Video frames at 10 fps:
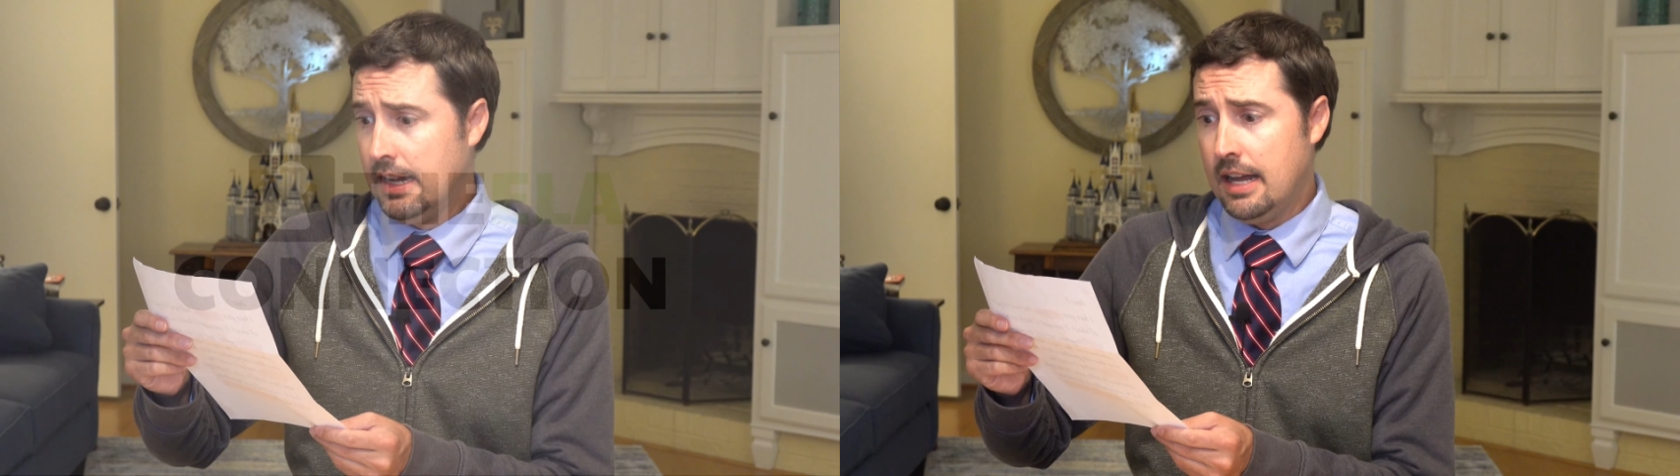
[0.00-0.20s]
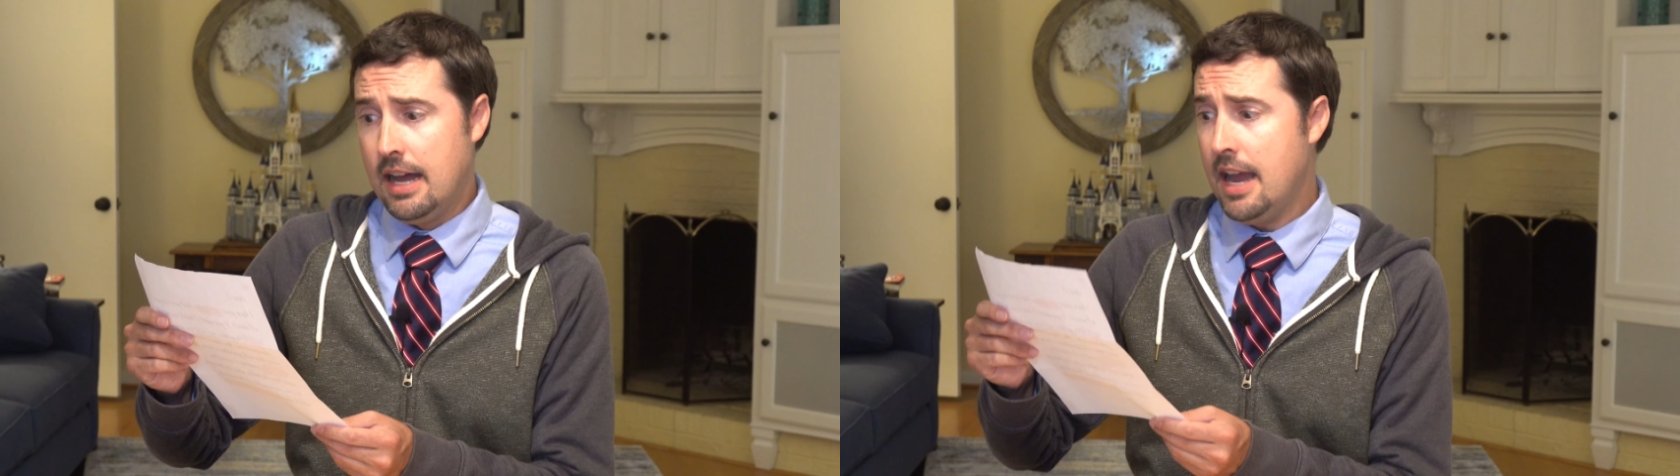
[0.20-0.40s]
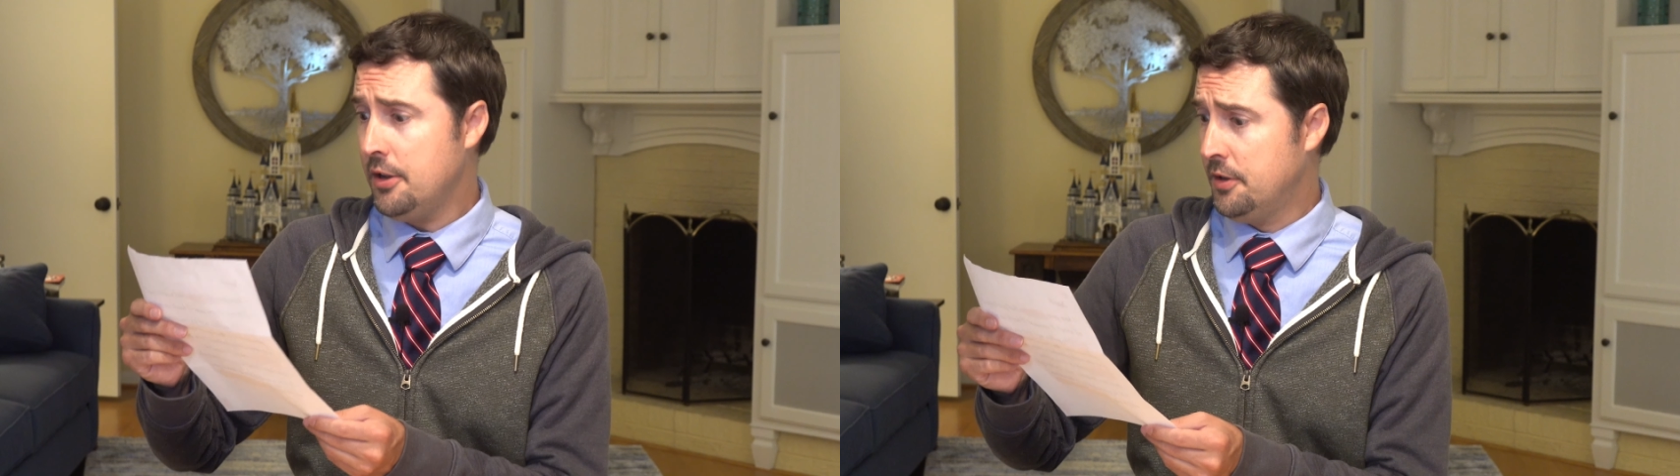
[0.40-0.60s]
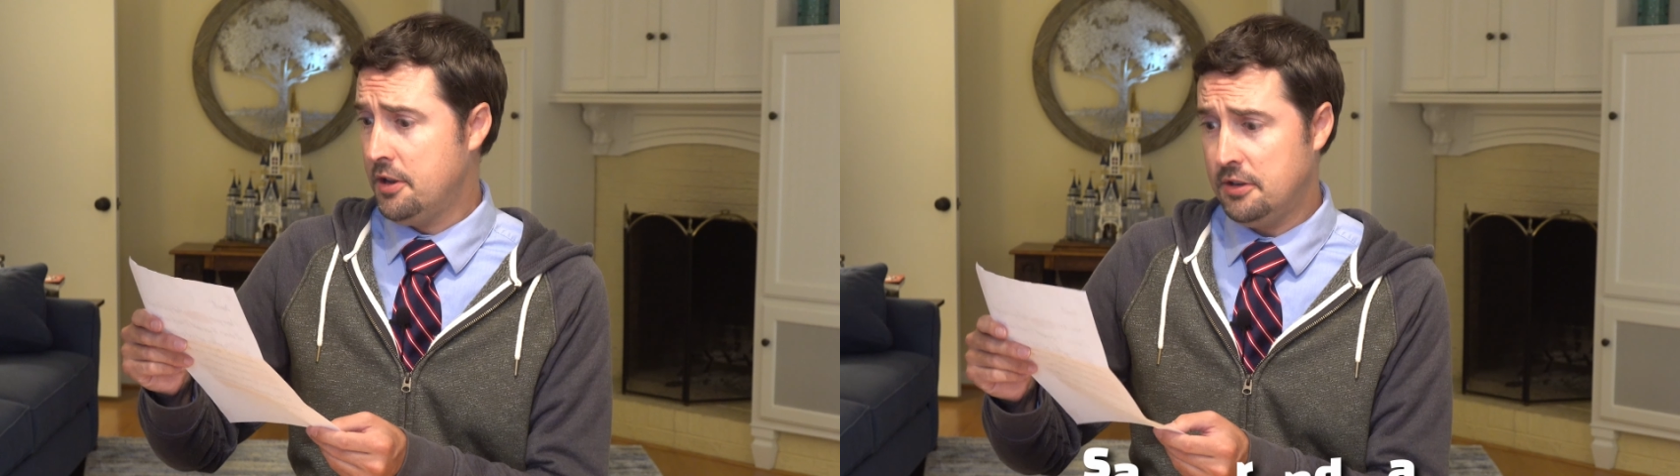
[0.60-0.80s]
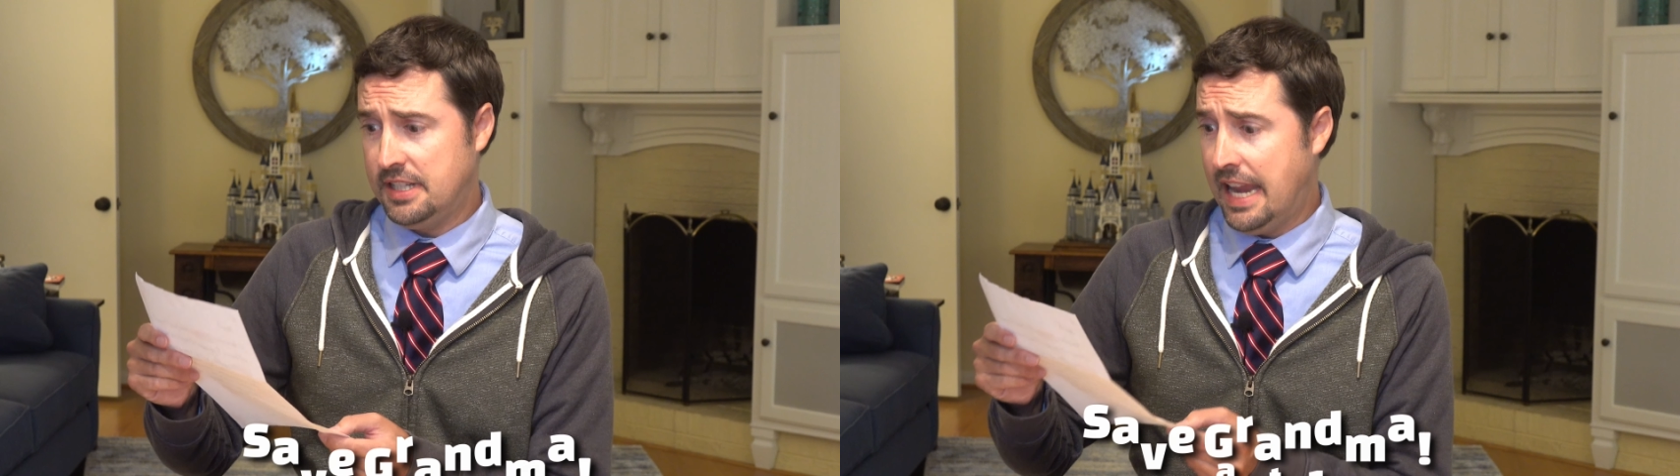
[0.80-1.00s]
I don't
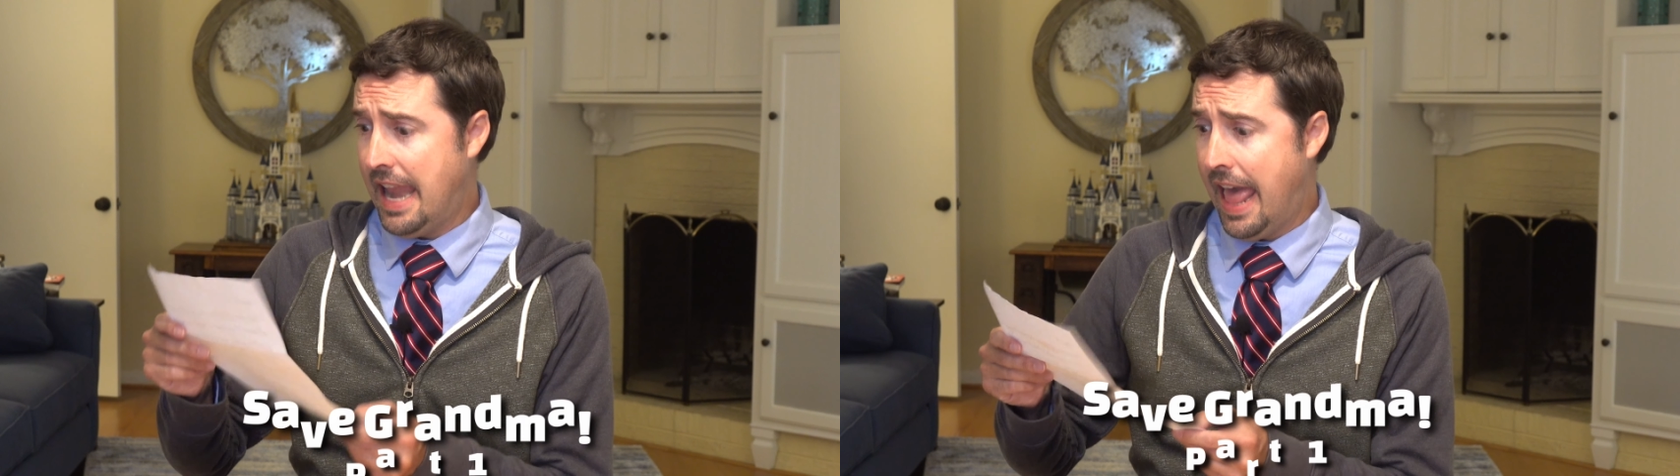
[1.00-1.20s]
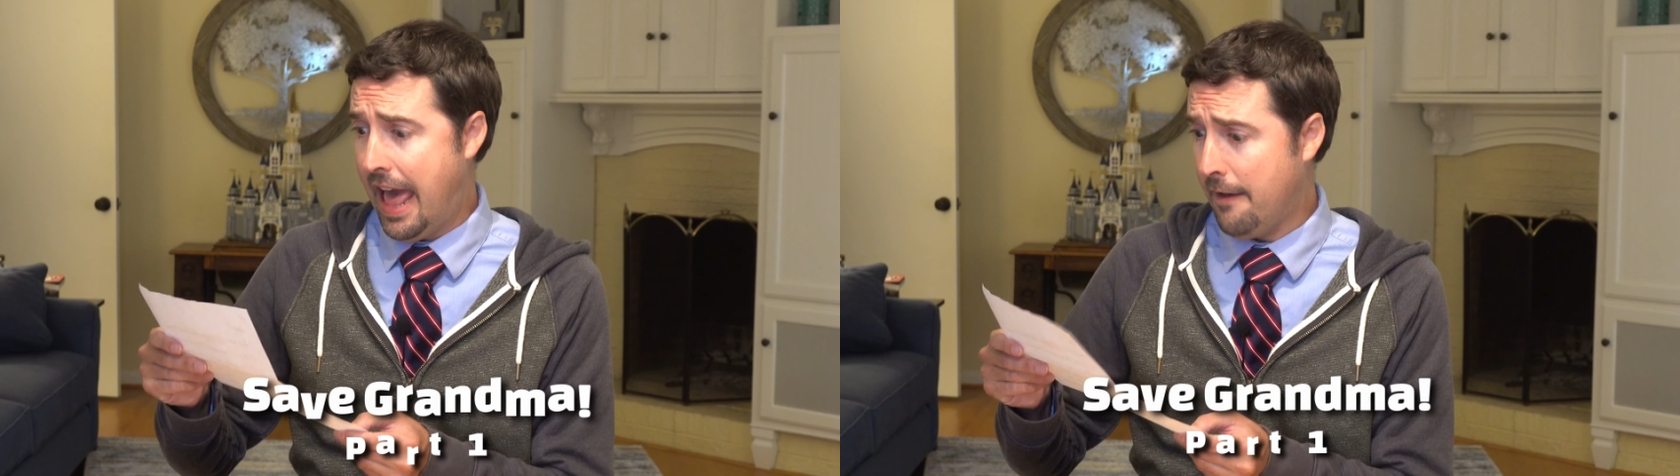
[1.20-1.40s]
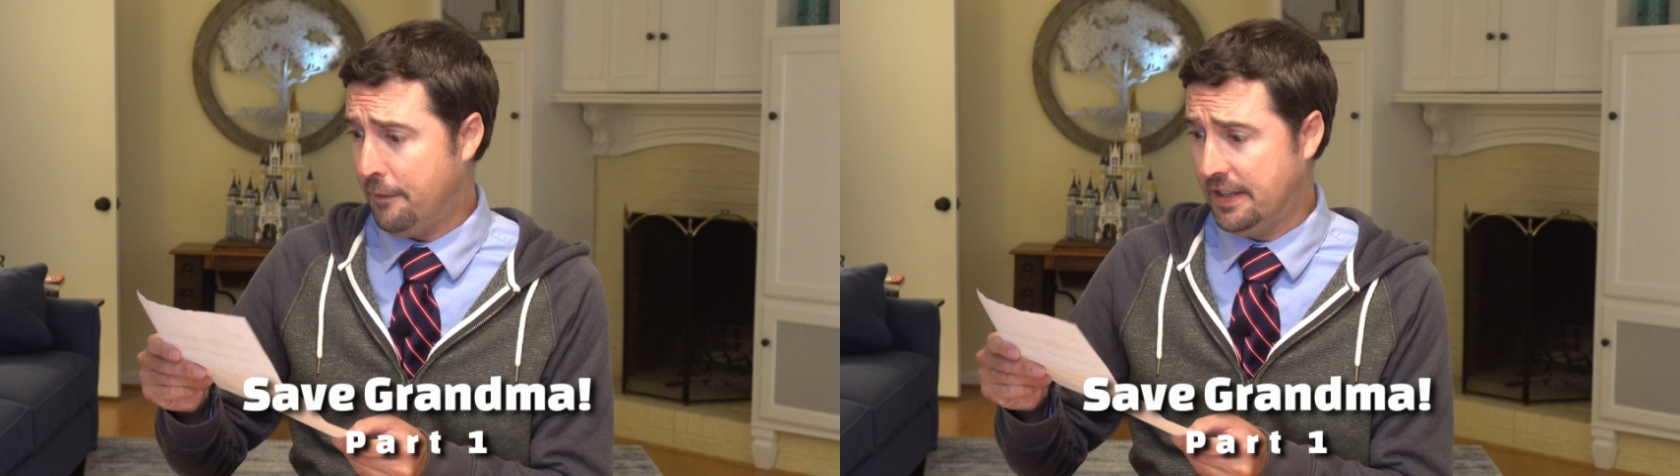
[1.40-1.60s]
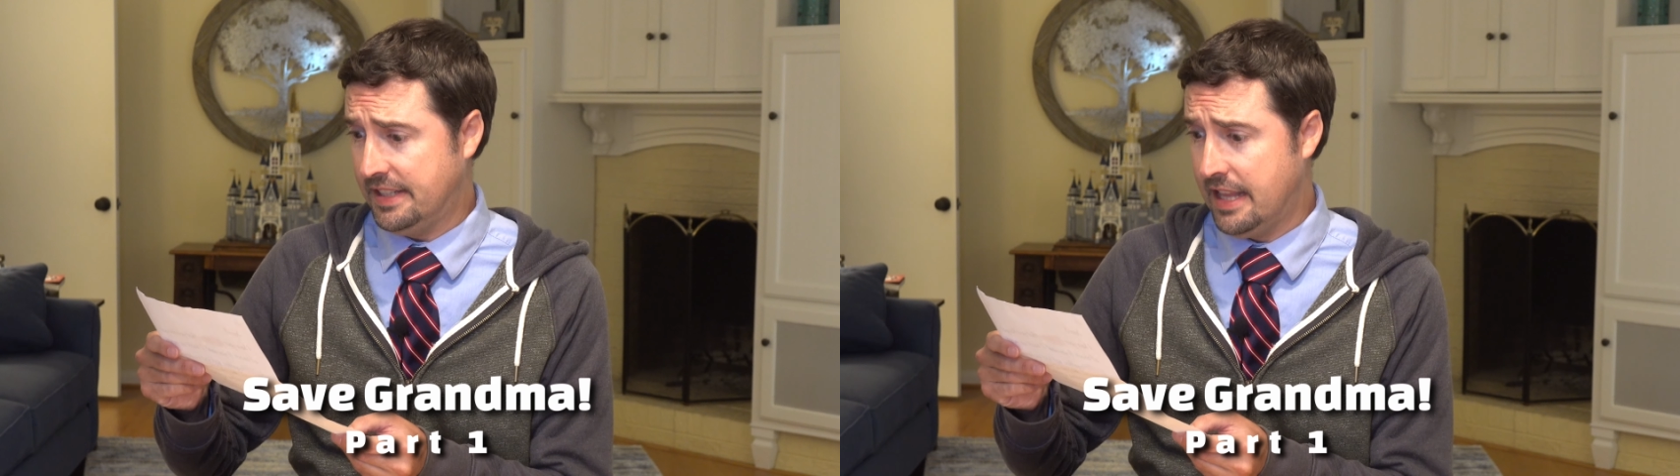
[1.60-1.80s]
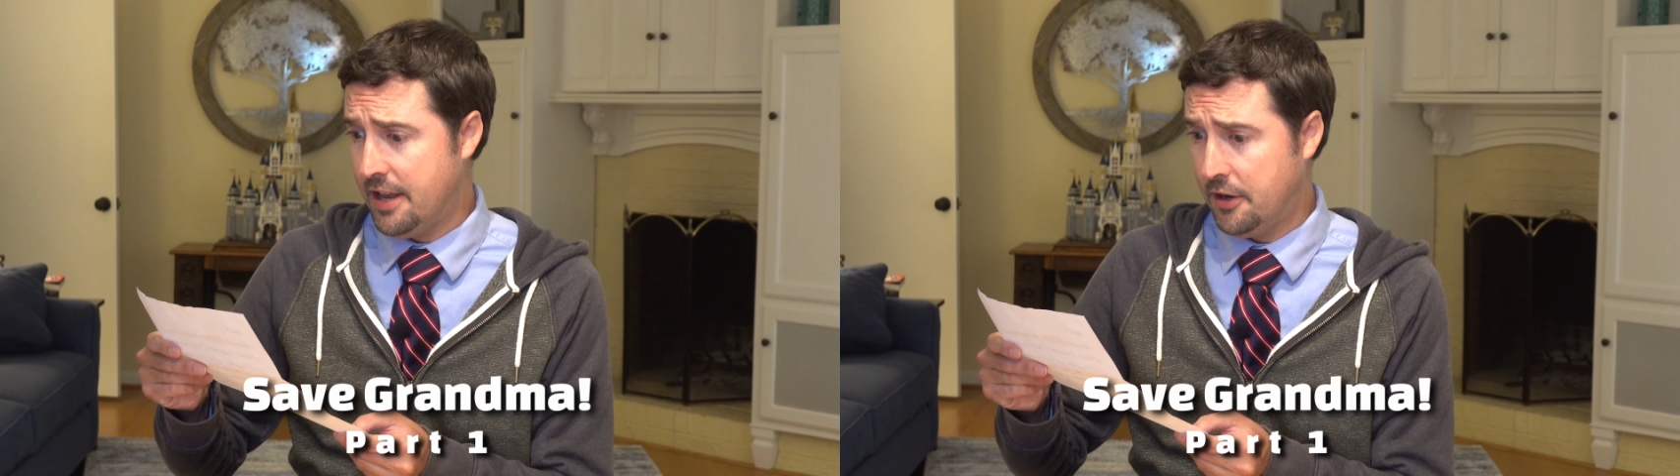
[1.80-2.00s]
understand half this
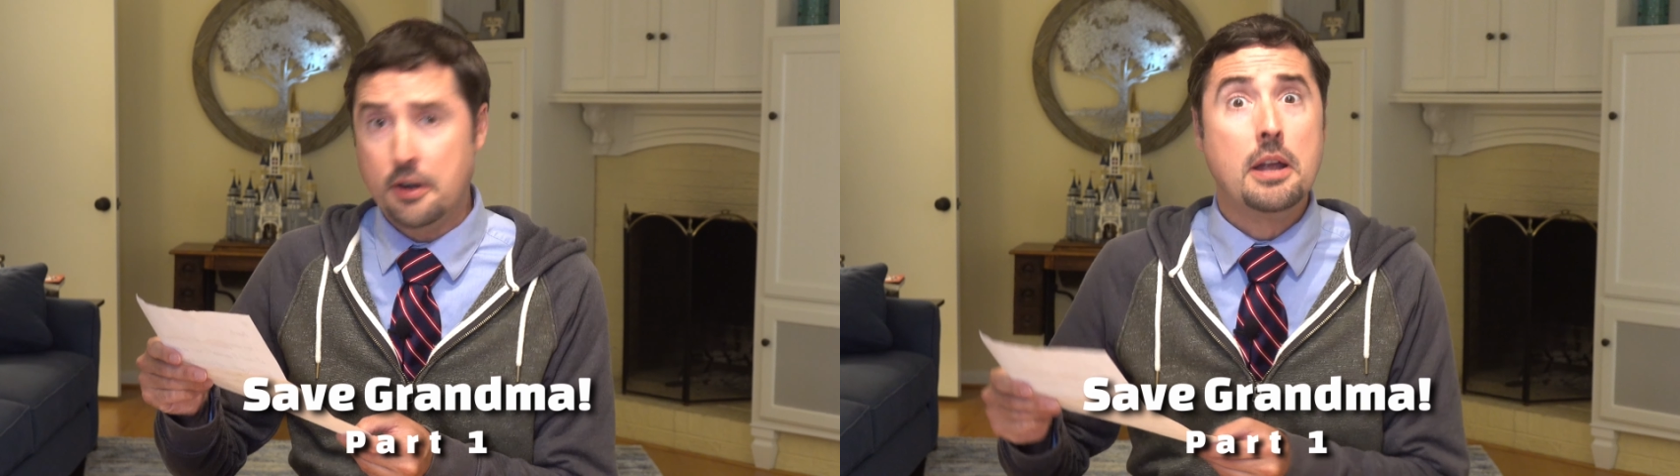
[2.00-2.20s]
letter,